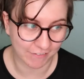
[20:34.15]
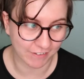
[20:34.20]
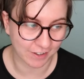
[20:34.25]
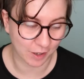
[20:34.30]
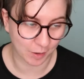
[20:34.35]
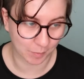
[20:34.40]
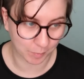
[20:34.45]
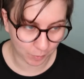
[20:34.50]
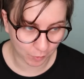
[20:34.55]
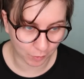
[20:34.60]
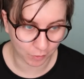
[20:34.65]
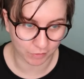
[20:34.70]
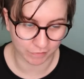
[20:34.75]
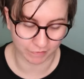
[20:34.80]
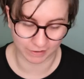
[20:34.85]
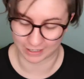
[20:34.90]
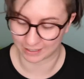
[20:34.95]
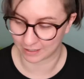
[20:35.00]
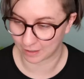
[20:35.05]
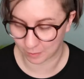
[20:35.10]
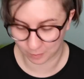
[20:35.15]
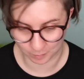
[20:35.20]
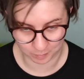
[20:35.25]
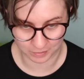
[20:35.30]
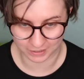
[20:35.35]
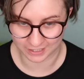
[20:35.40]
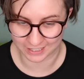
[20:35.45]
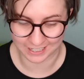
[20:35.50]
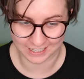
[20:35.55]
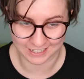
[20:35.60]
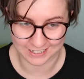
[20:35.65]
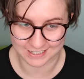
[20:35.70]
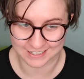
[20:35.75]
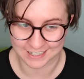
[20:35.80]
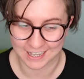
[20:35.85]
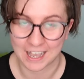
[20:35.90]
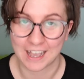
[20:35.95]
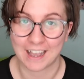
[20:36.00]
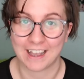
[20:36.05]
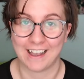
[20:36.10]
having her book for like a couple of
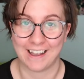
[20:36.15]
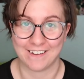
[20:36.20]
years.